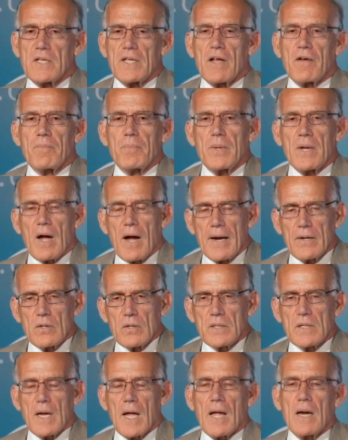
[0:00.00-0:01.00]
The FBI
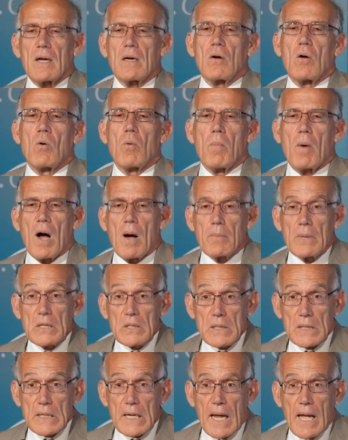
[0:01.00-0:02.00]
looked at it, Obama
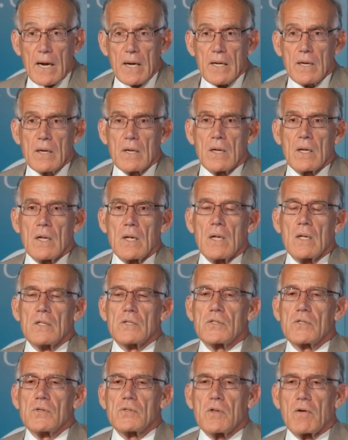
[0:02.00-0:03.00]
looked at it,
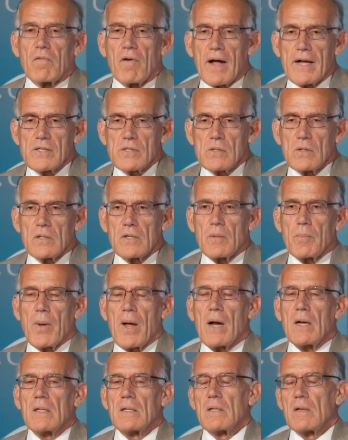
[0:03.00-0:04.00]
Susan Rice looked
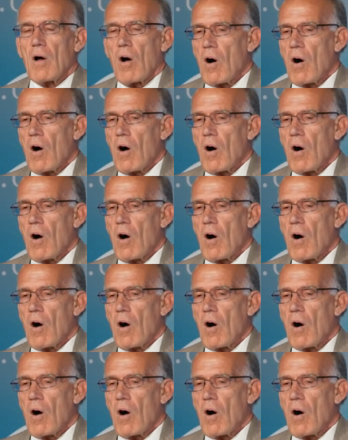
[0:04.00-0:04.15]
about it.